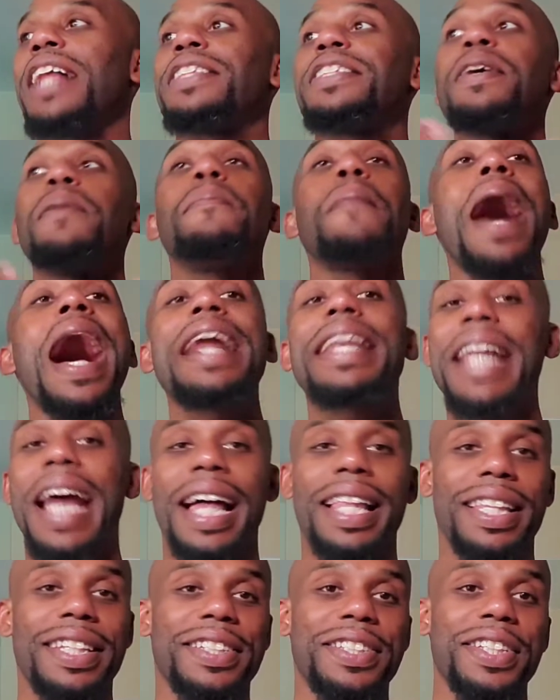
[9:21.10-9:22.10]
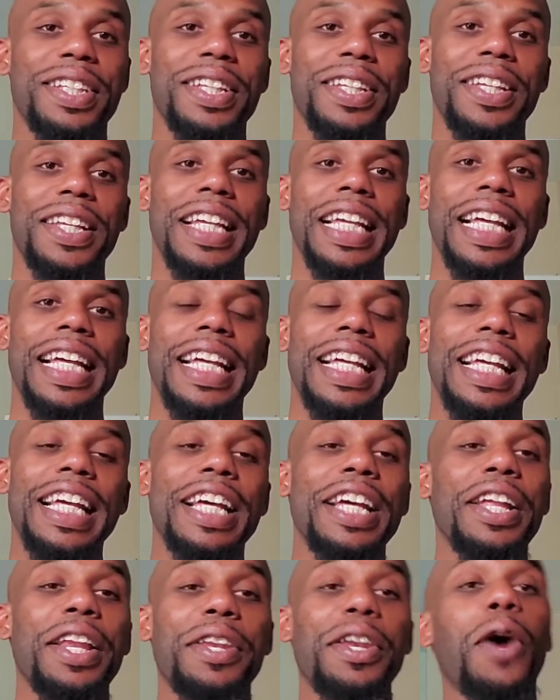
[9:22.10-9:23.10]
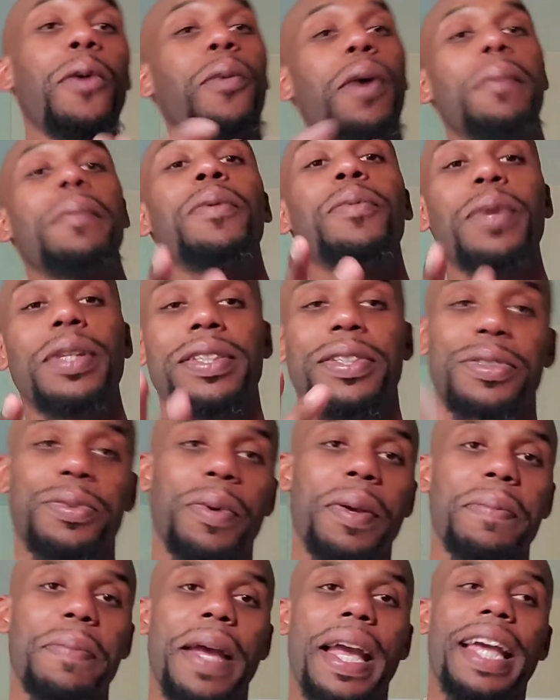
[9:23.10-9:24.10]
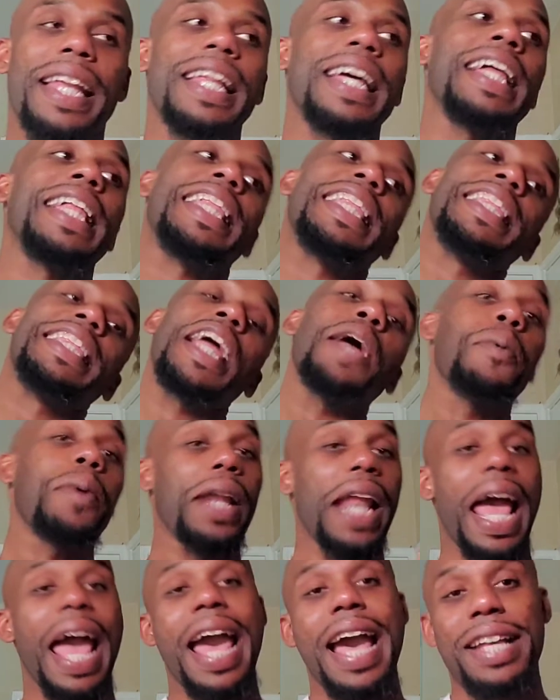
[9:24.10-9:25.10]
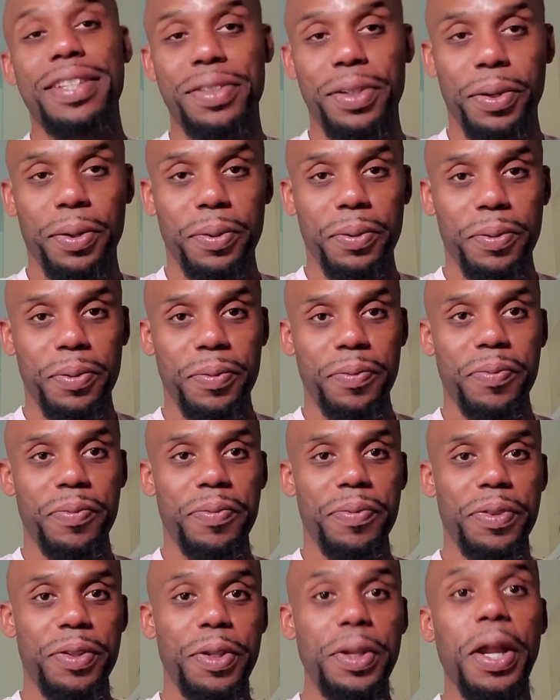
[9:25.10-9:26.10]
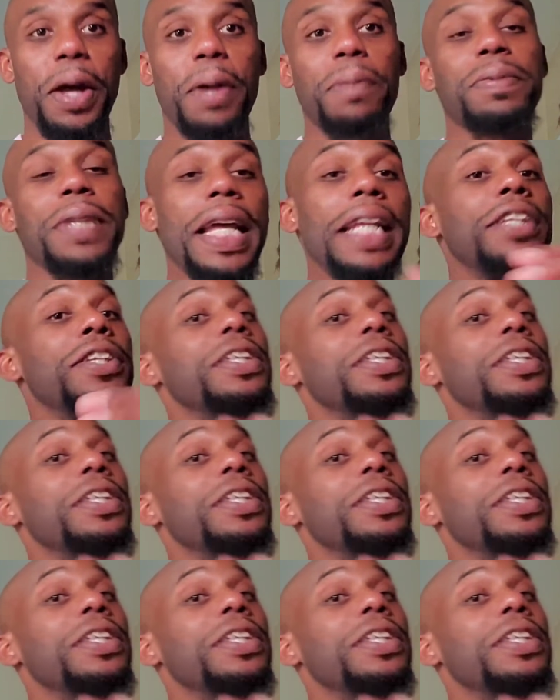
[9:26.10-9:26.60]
to my knowledge, no woman wants a sweet man. They want an asshole. You know what I'm